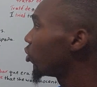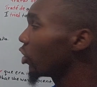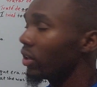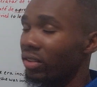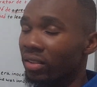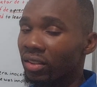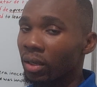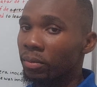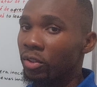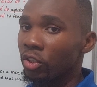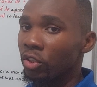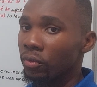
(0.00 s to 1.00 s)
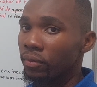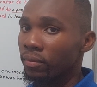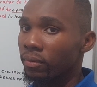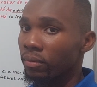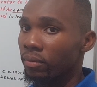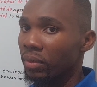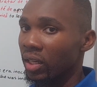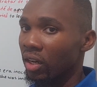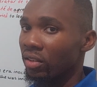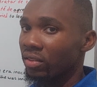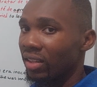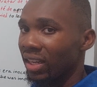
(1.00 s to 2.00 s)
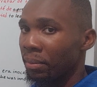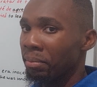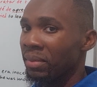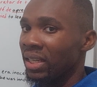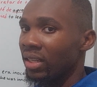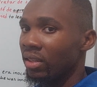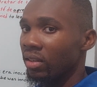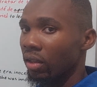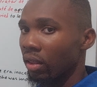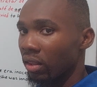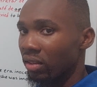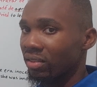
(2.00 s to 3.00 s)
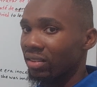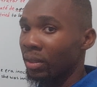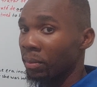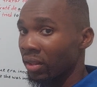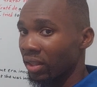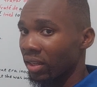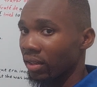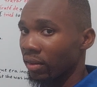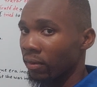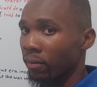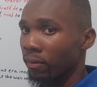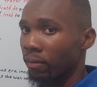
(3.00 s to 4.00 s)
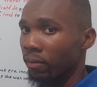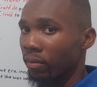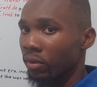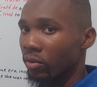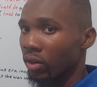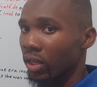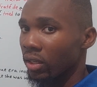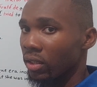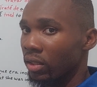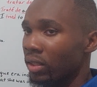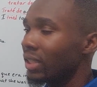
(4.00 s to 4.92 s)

choice is up to you because they mean the same thing, right?